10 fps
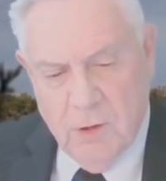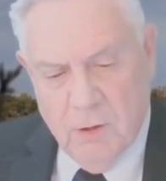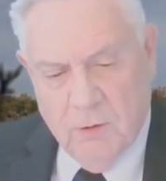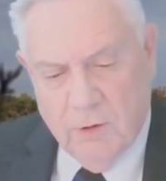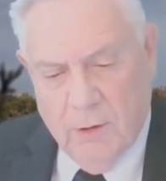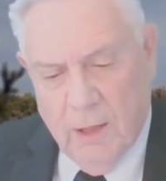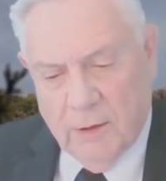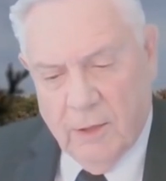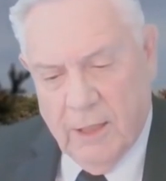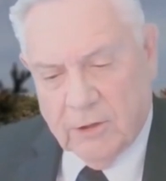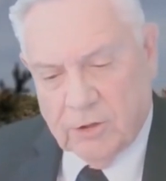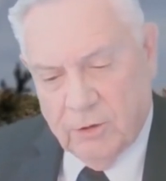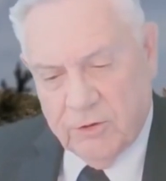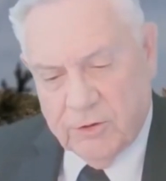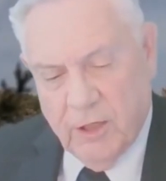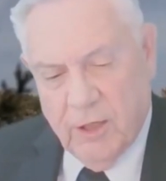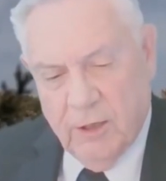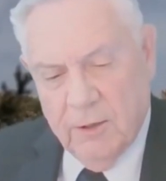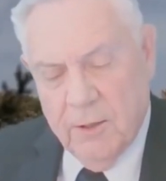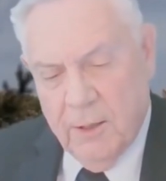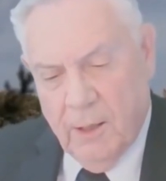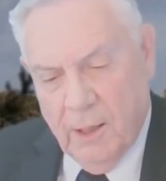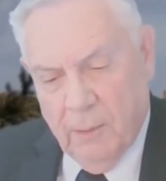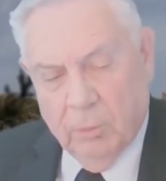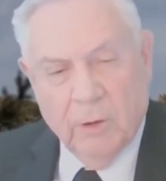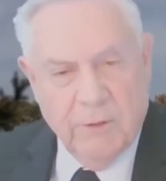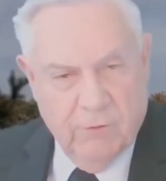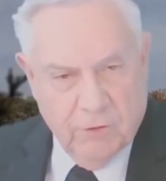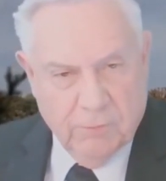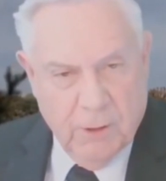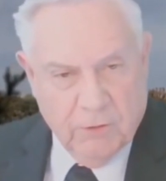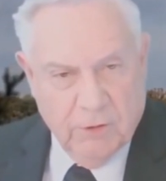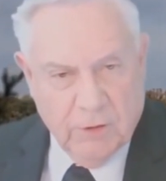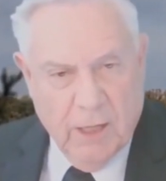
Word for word: until I could actually say, I believe this message.